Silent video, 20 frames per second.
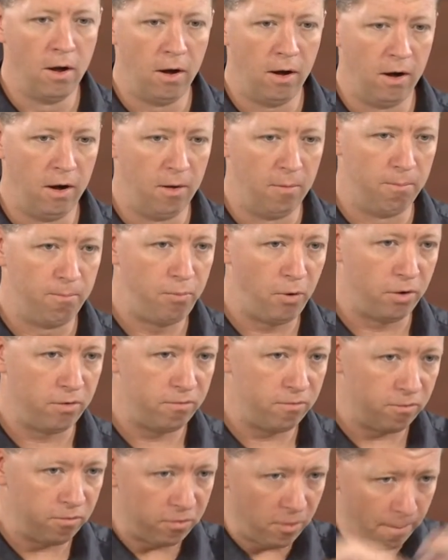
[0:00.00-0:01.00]

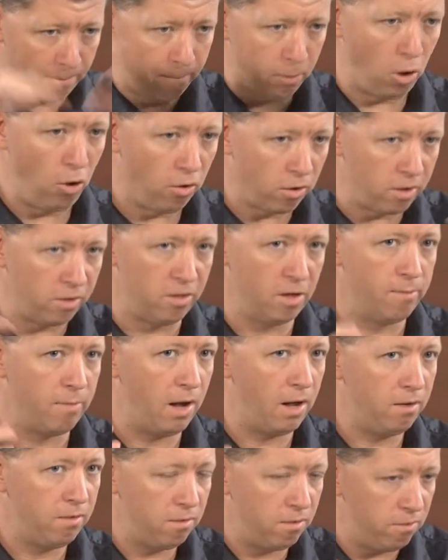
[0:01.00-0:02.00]
but the bulk of
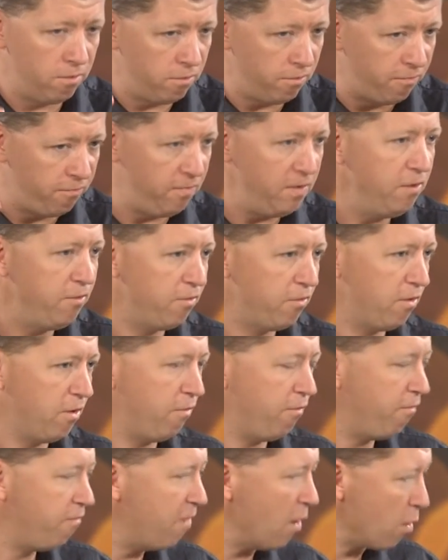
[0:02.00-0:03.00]
them the feature set
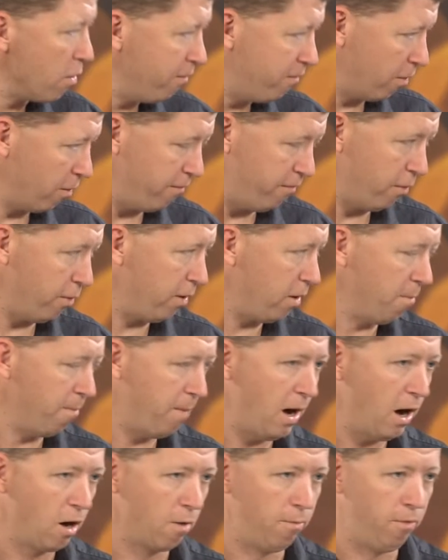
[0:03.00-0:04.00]
is very, very, very
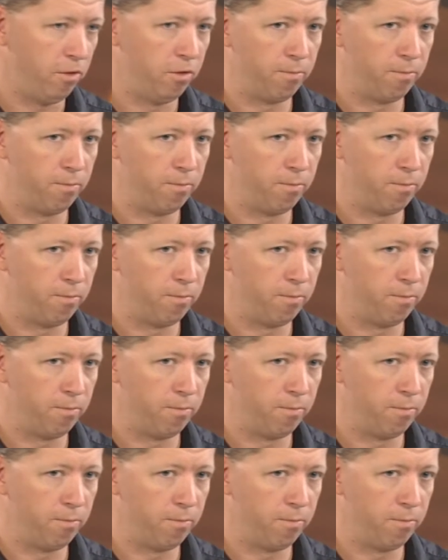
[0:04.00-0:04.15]
comparable.